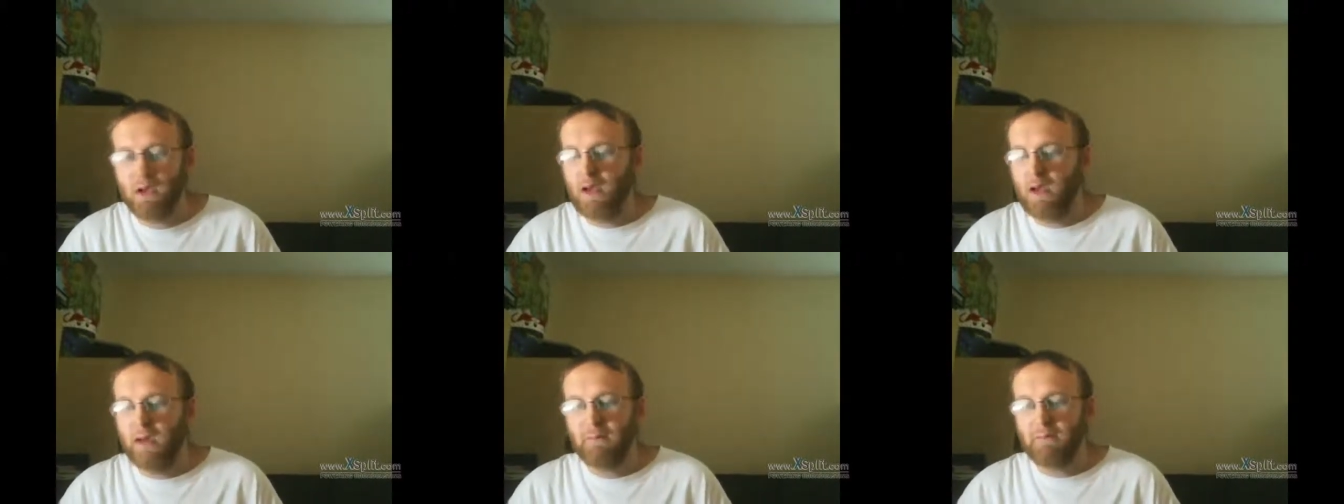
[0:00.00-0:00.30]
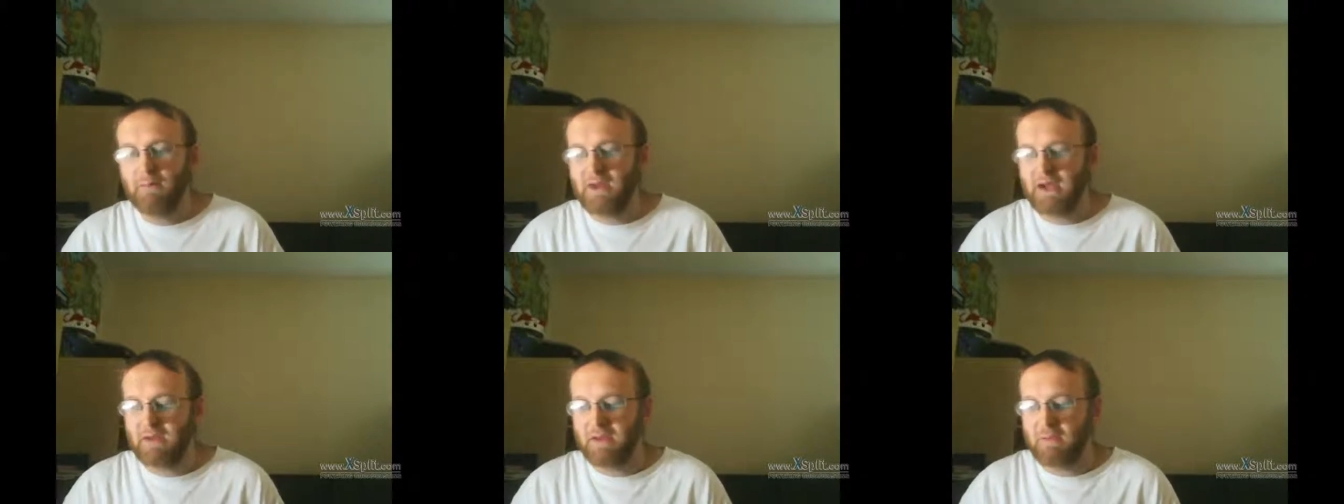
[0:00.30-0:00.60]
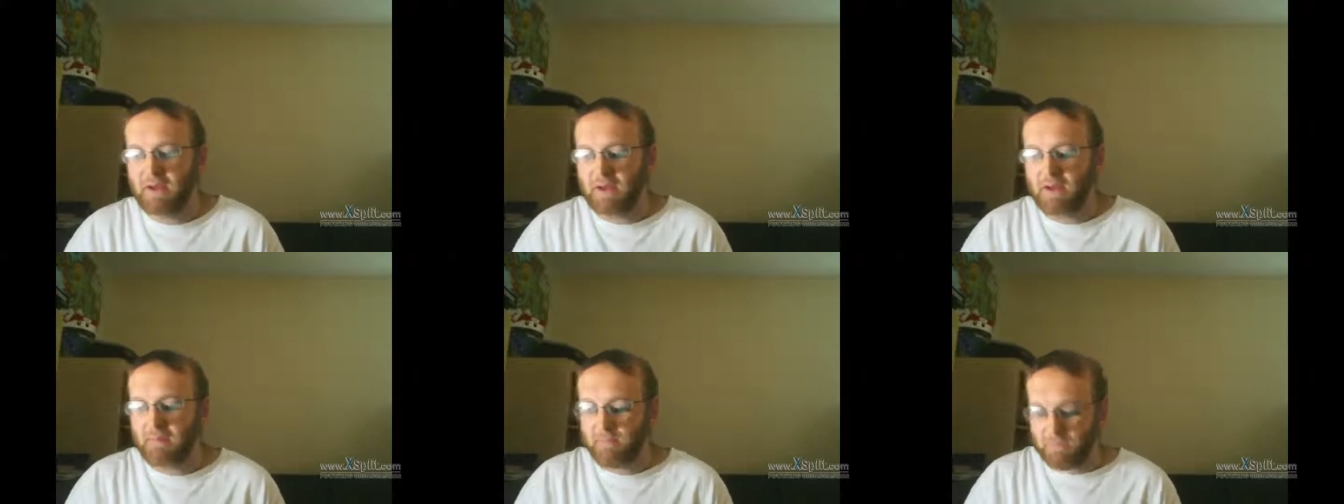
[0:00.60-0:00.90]
But
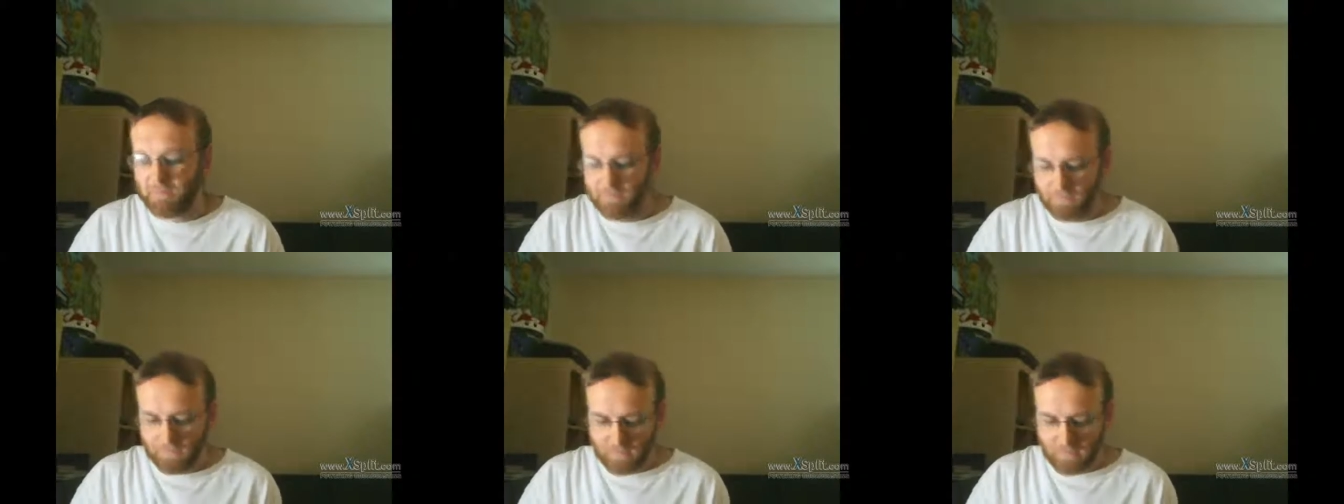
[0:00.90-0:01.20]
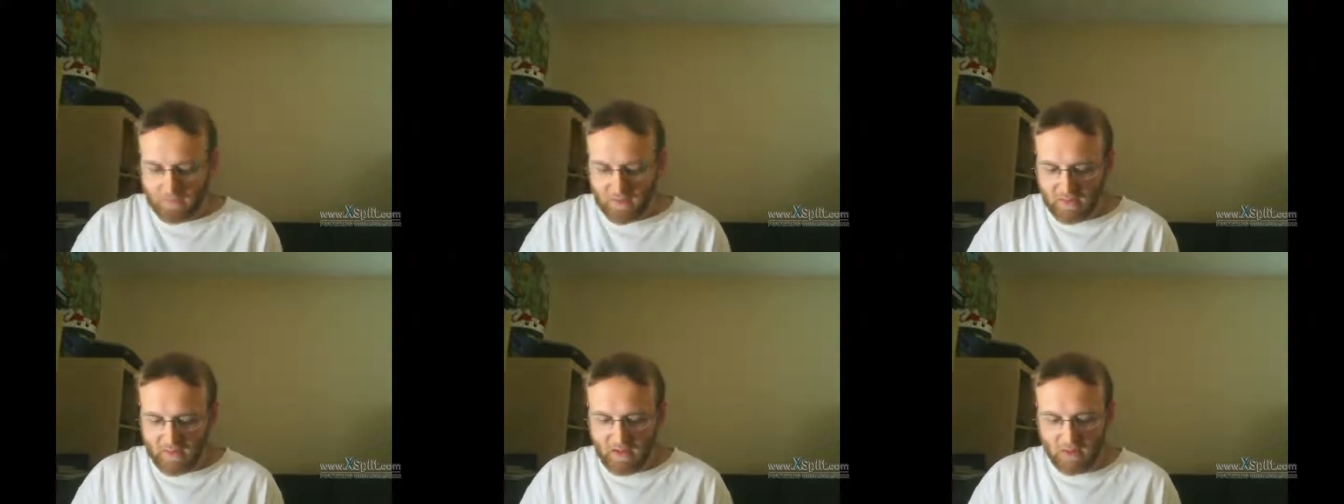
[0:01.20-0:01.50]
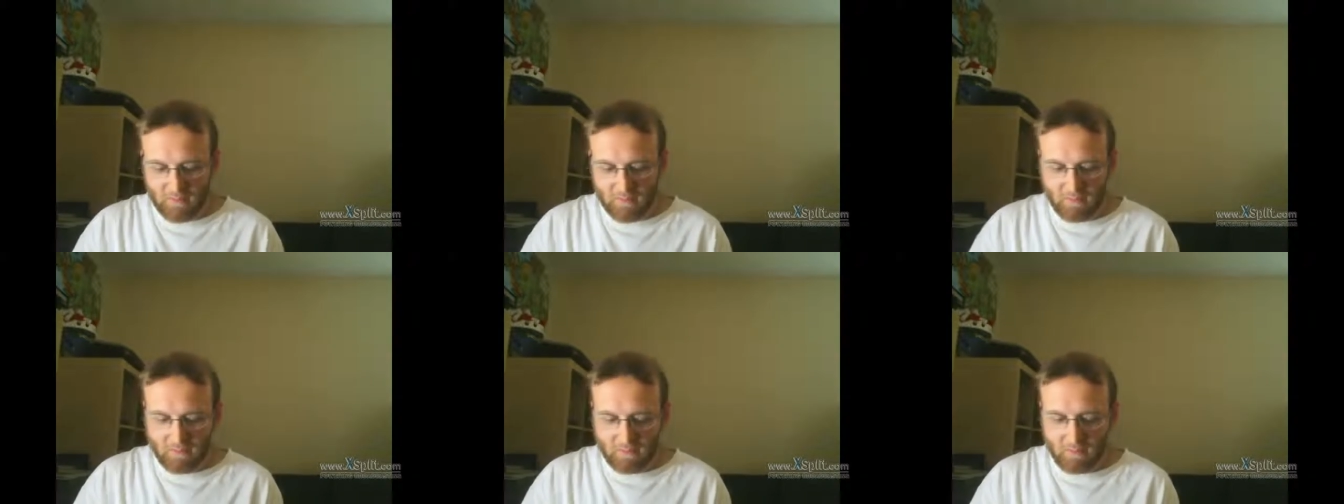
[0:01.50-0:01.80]
anyway,
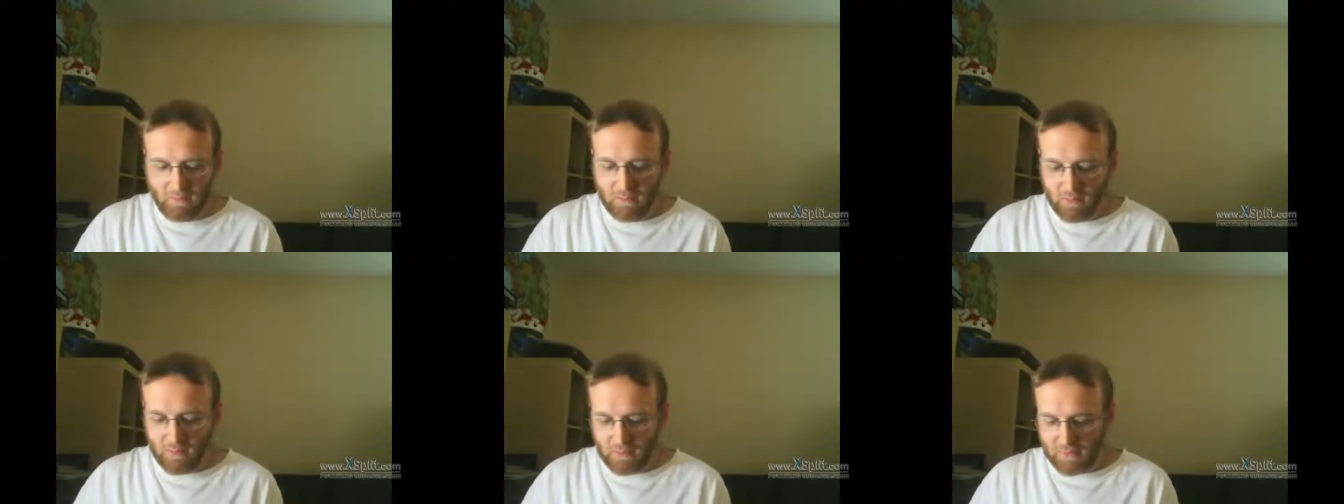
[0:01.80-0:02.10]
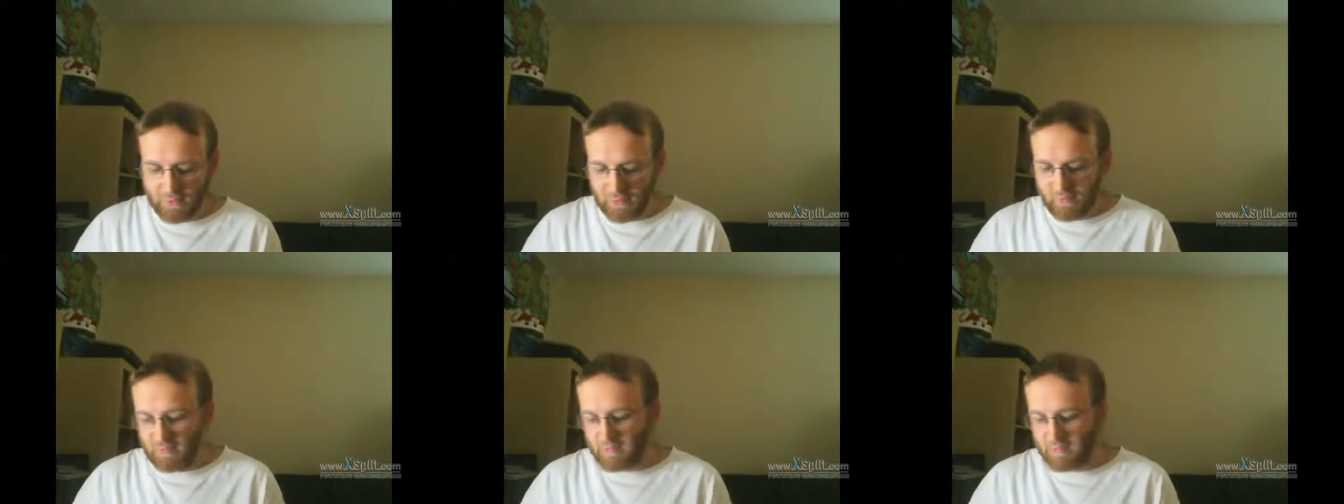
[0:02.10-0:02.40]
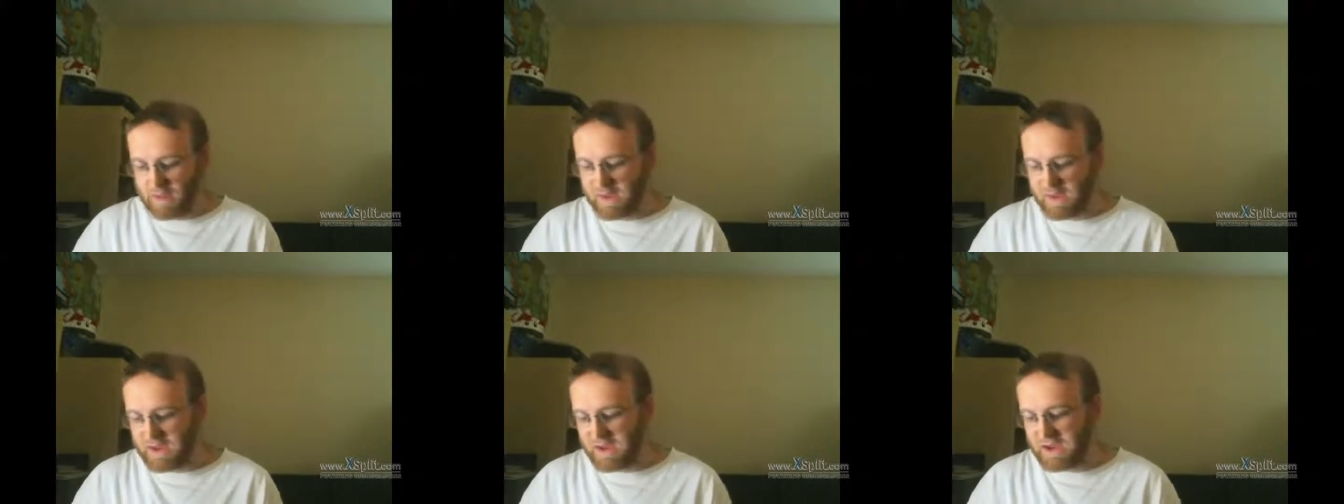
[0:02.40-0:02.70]
I'm going
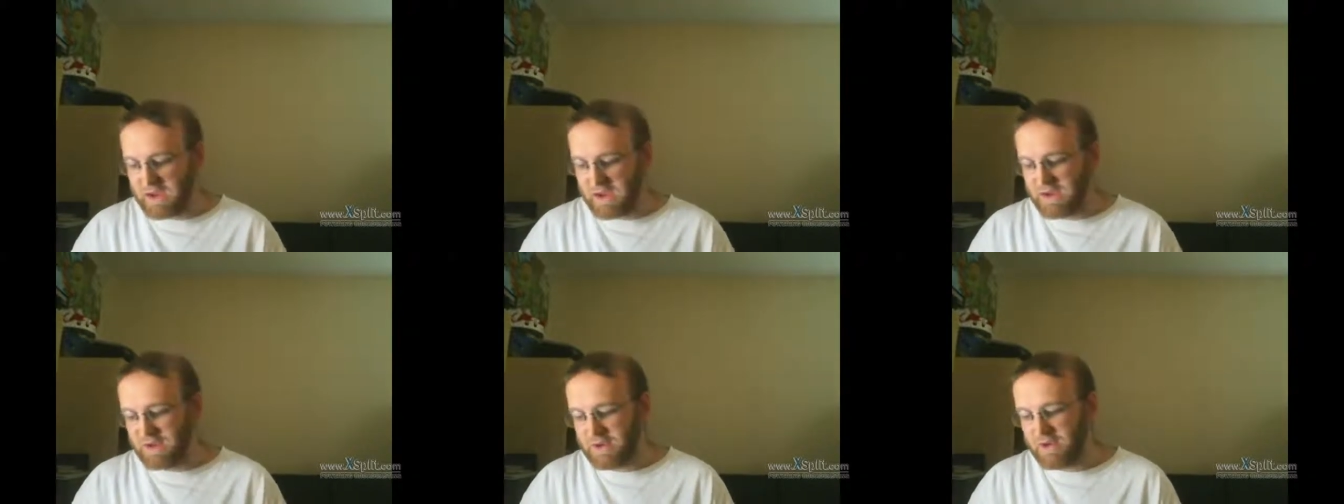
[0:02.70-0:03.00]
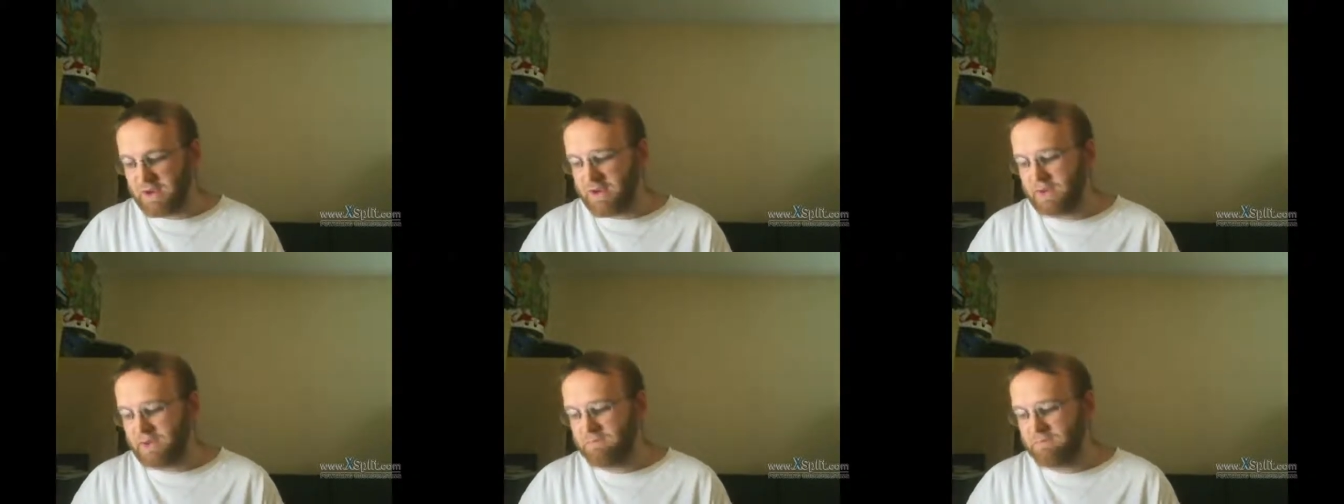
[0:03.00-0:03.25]
through, and